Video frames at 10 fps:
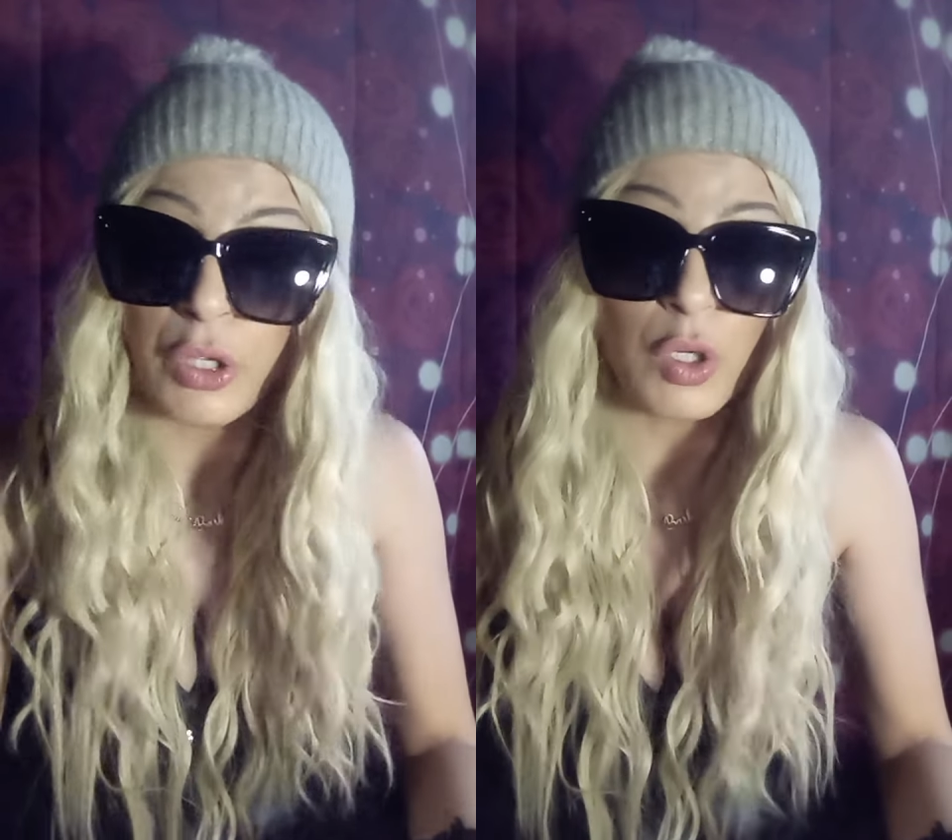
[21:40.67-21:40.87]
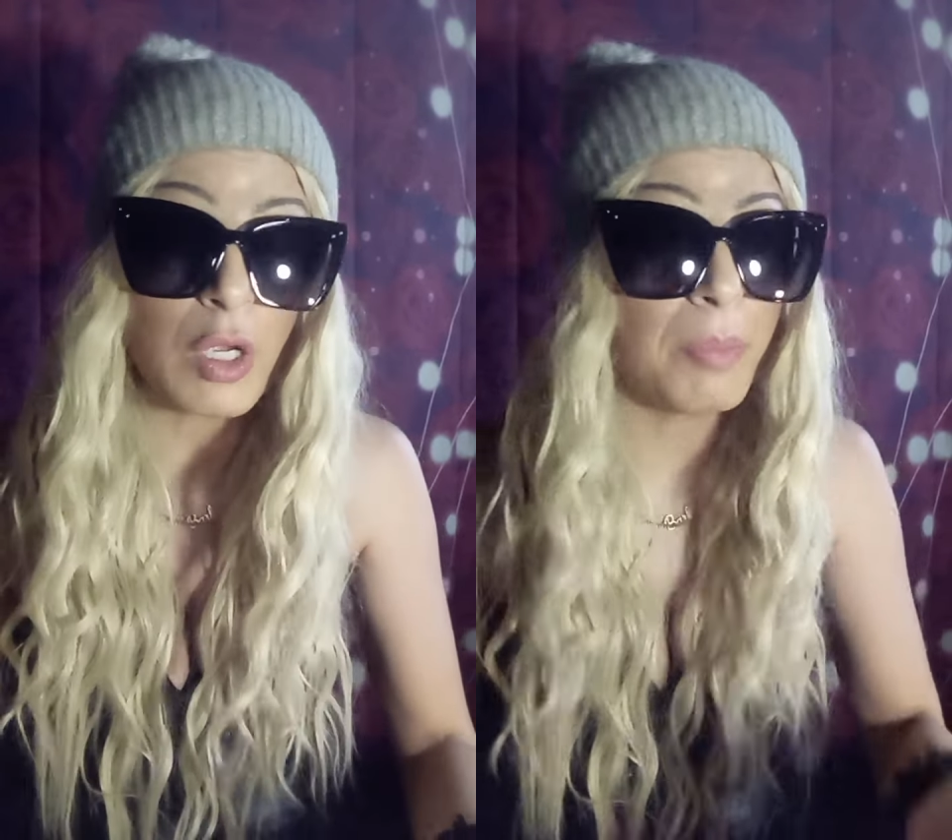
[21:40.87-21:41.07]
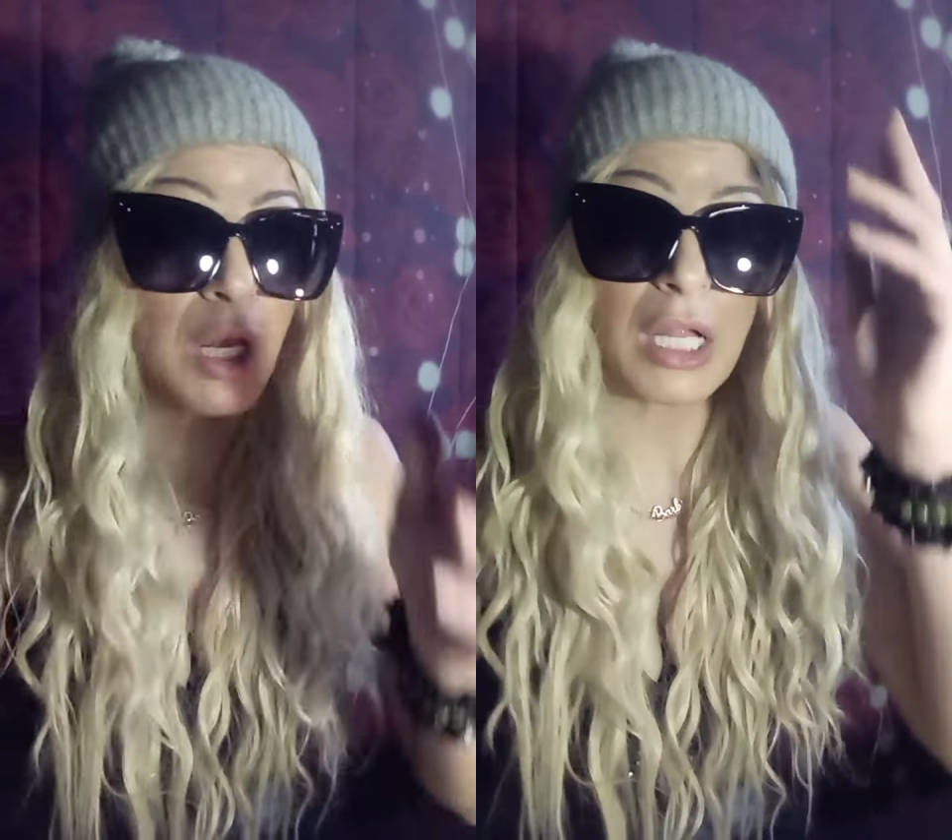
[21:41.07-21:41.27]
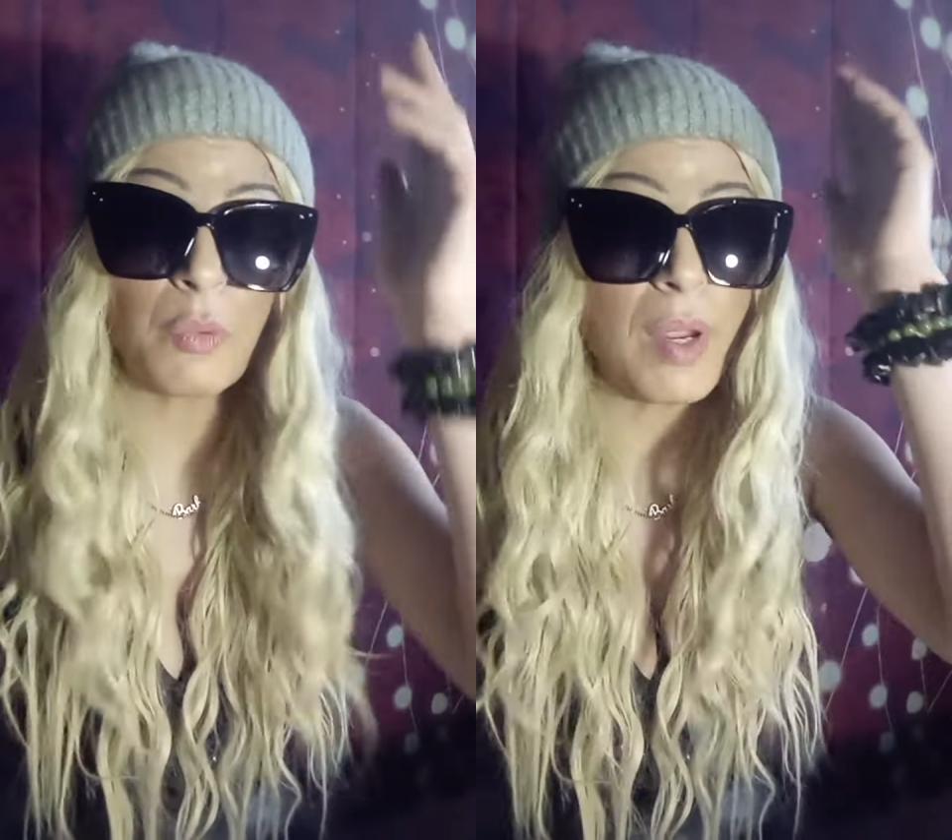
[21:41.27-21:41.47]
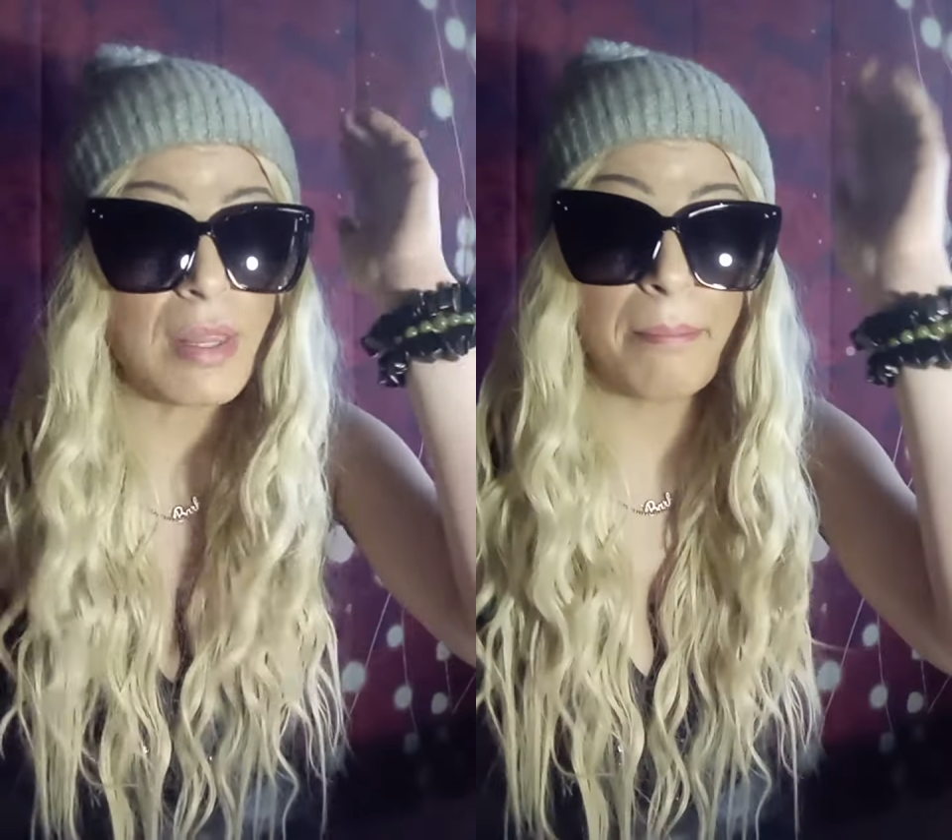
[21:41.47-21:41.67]
You could be all the
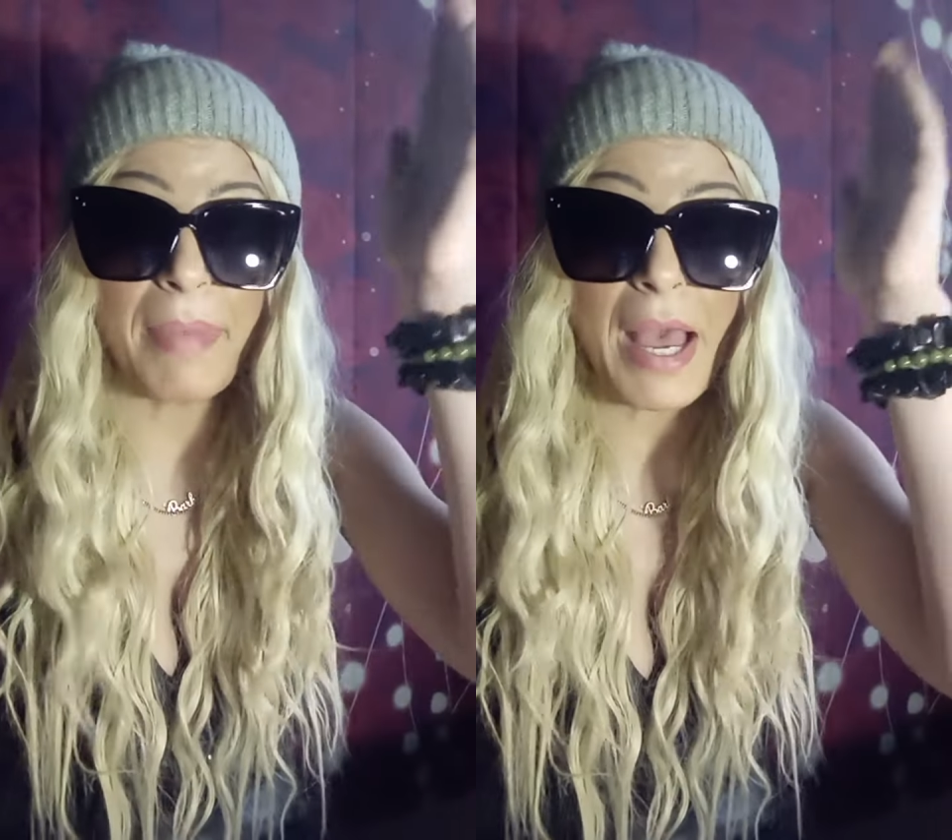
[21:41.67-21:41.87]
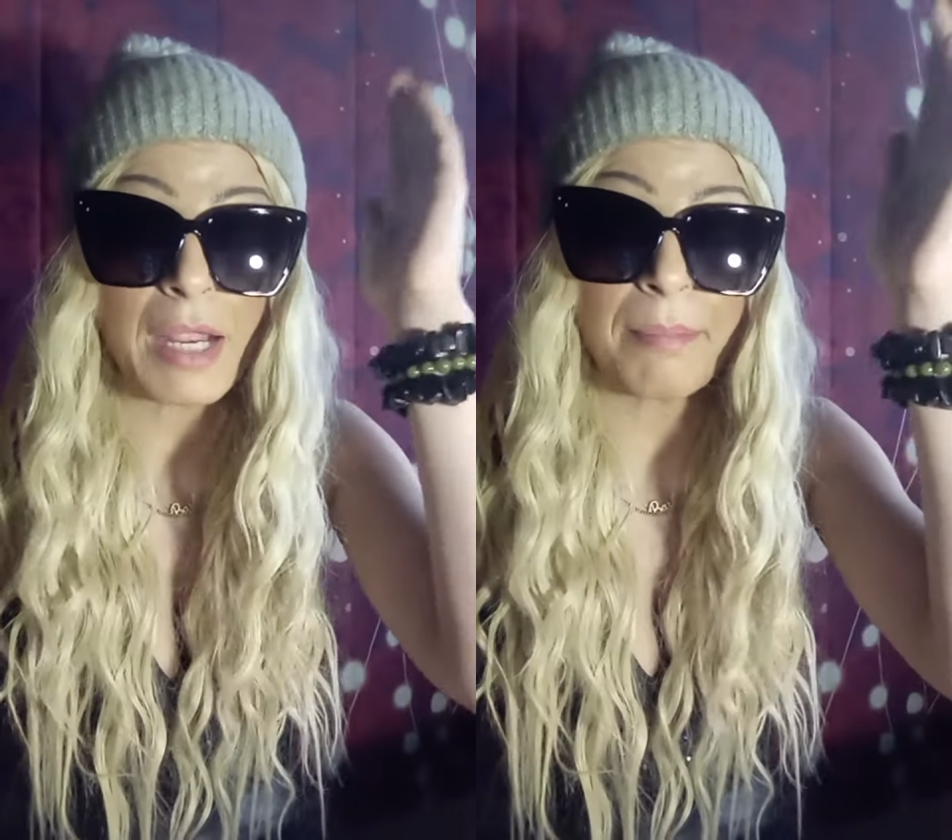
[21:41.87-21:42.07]
way in the back,